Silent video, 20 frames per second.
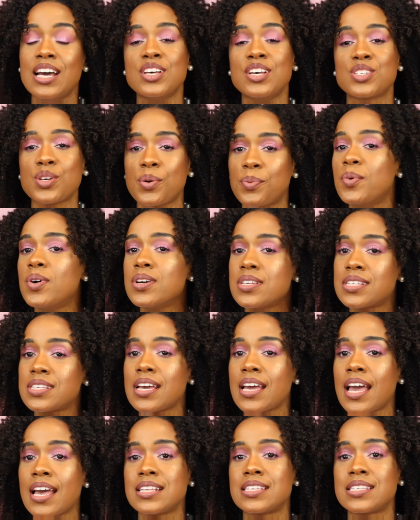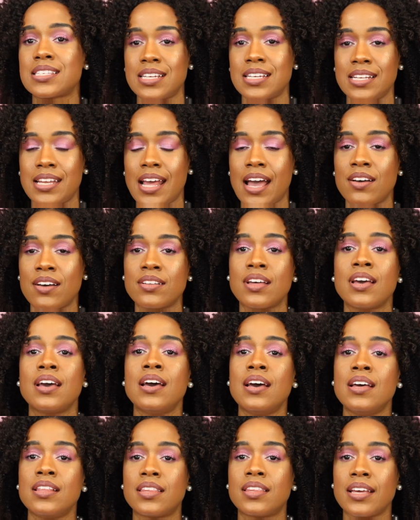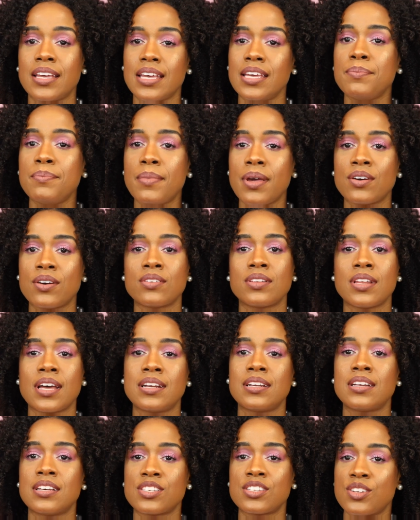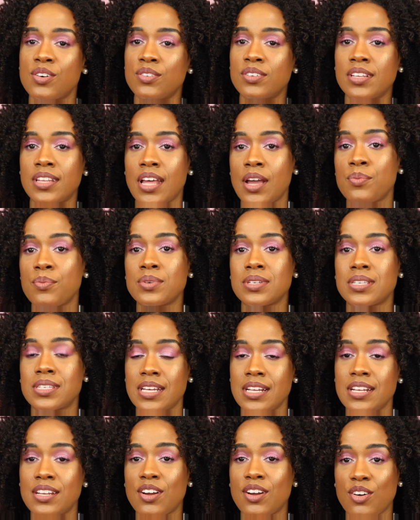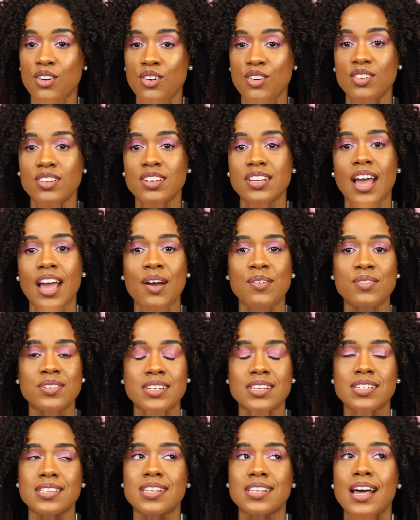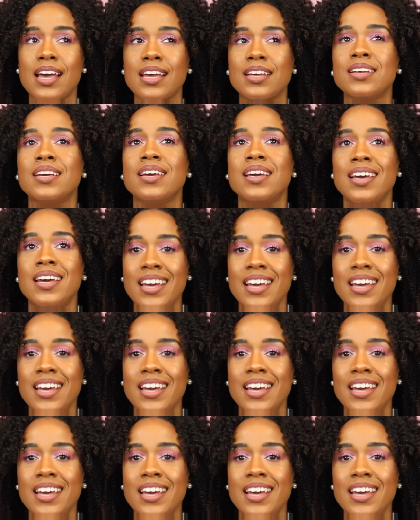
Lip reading: So once they had sent out the email letting us know that they would send it early, I was just like,